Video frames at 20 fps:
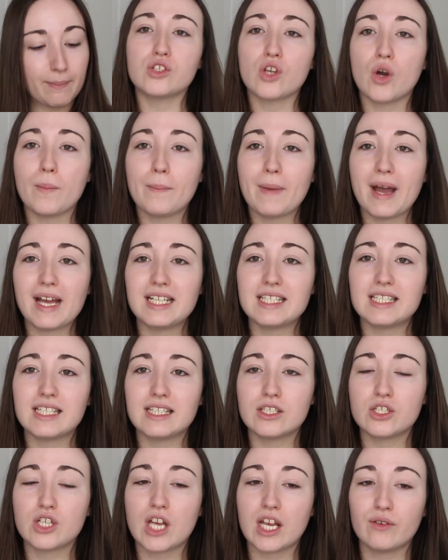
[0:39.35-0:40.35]
So mine is in
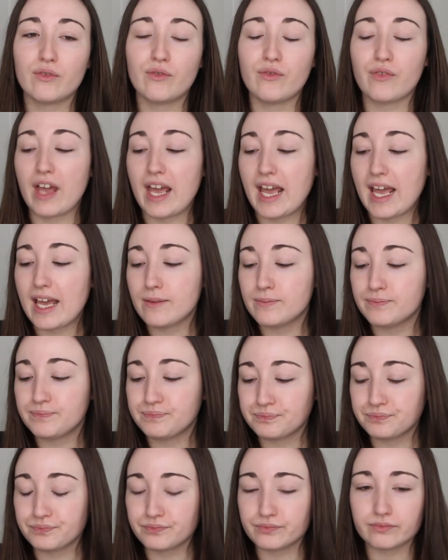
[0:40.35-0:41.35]
the shade Fair.
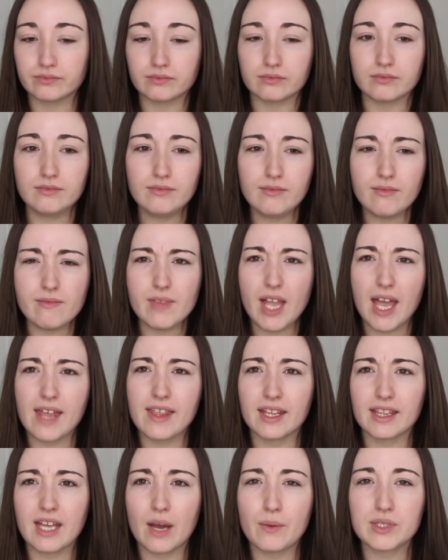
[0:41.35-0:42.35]
I
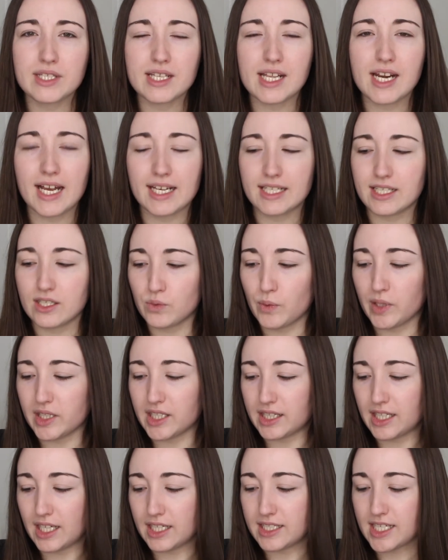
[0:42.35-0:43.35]
think that was the lightest one
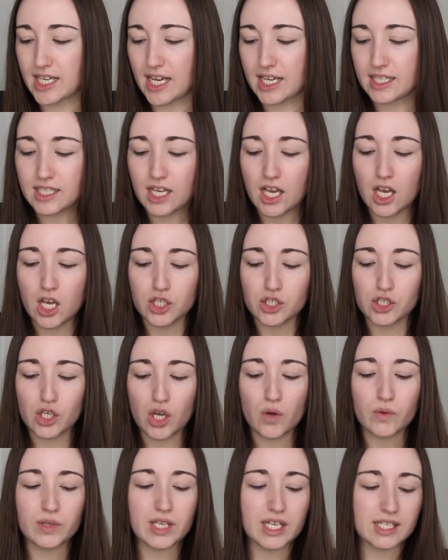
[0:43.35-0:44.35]
that they did.
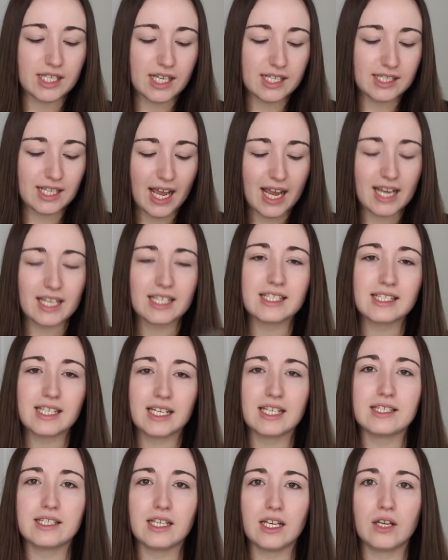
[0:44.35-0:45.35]
So this is a
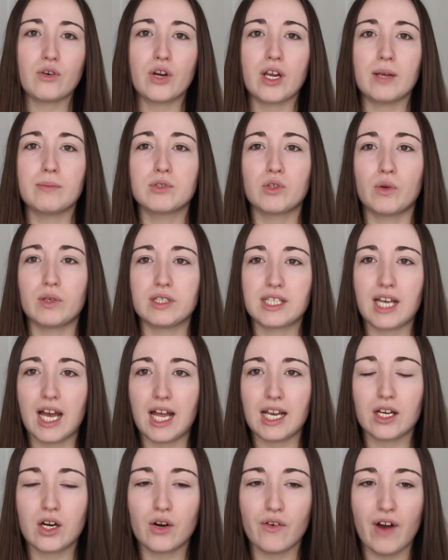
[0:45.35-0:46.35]
CC cream, so it's
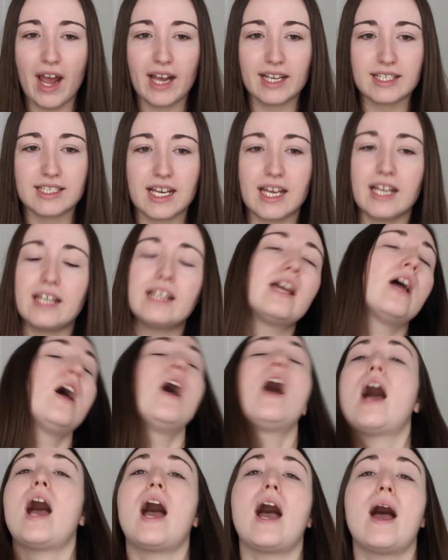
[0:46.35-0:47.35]
colour correcting.
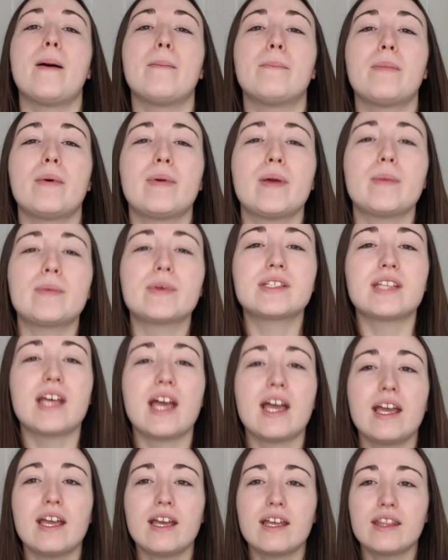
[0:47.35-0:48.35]
But people
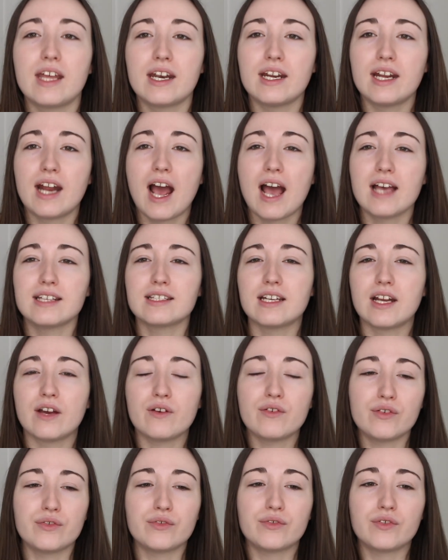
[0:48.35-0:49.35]
say that it has
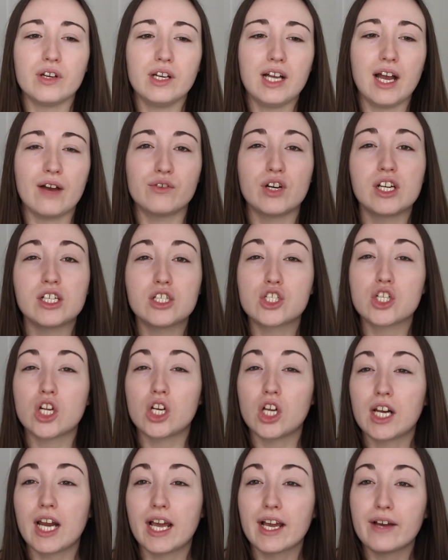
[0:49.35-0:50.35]
enough coverage to
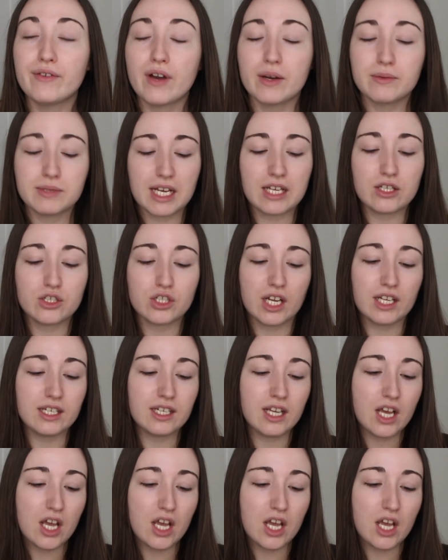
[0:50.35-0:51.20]
look like a foundation.